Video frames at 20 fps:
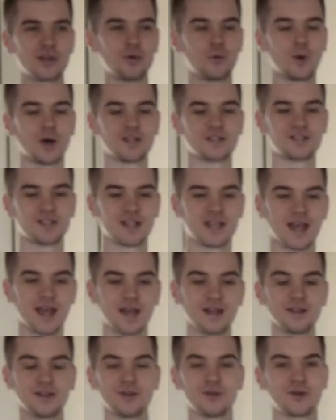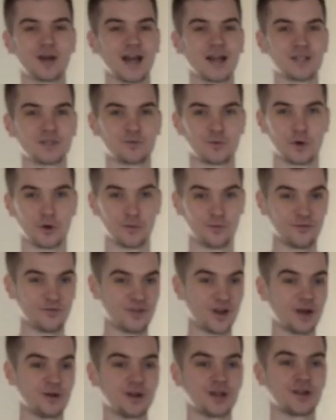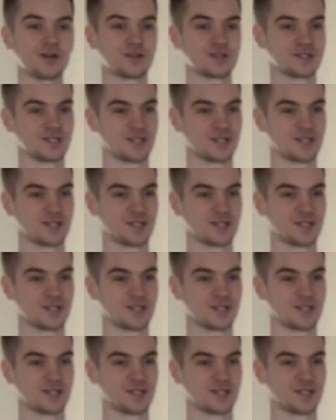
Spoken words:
you once again, you guys were very good